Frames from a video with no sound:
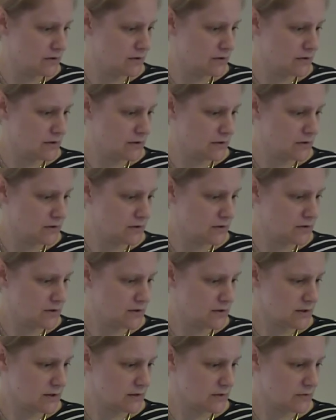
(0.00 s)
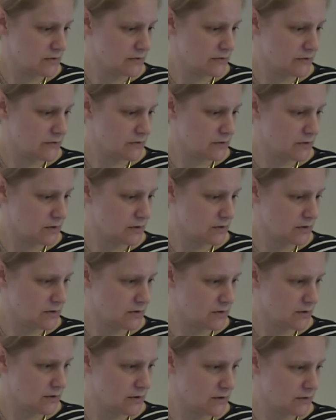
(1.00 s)
I just had it before,
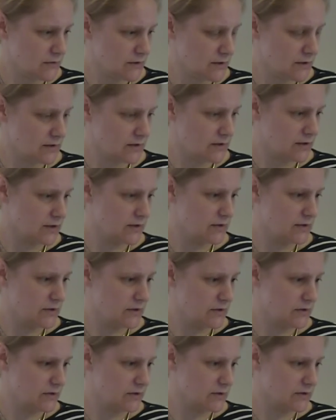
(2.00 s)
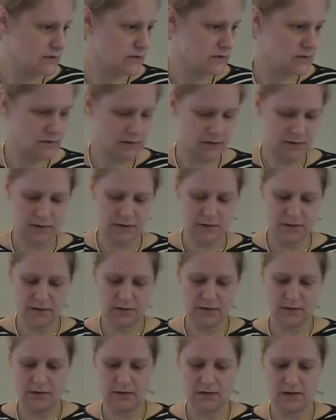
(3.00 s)
I can't find it. Here it is.
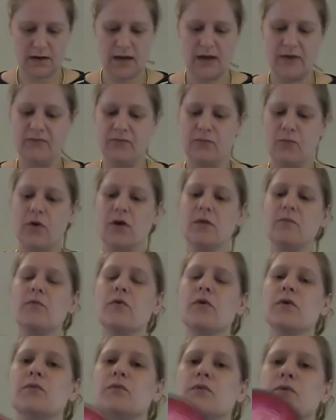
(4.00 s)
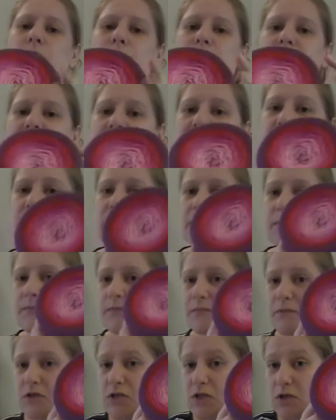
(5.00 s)
I have one more Ruby Star.
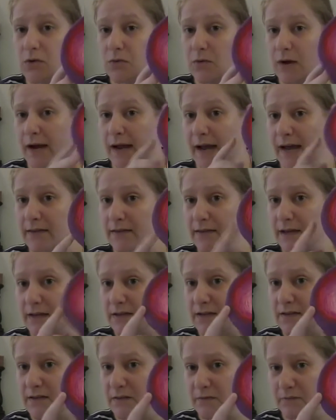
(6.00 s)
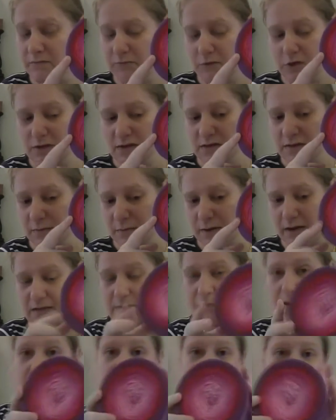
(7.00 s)
So I had that just in the past
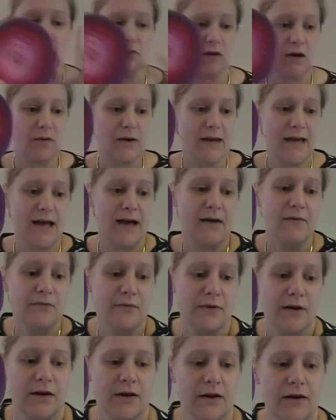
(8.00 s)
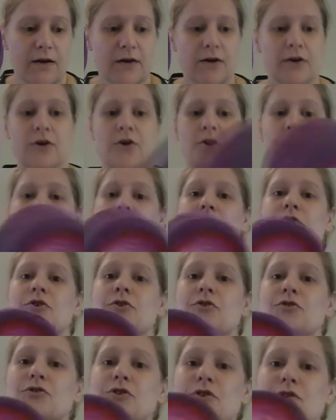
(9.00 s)
bag. So now I have
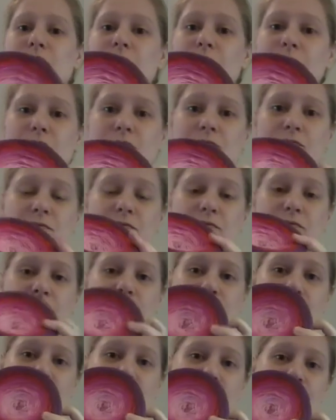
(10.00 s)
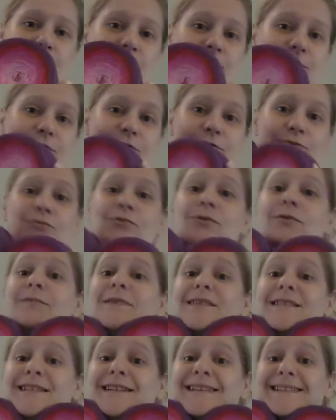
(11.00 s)
two Ruby
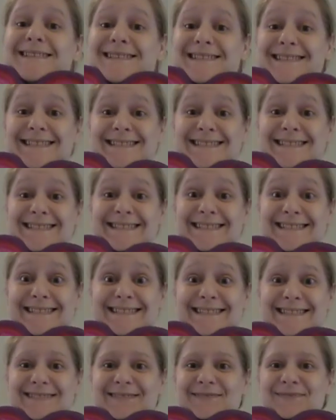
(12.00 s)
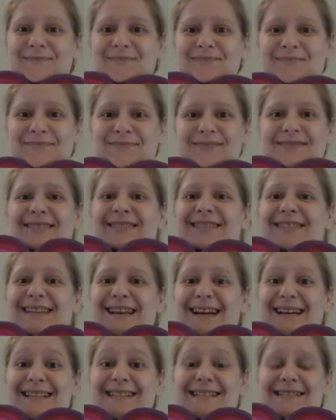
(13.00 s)
Stars.
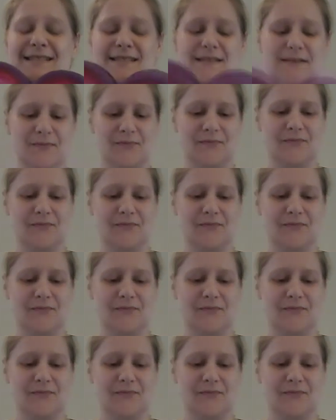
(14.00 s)
Nice.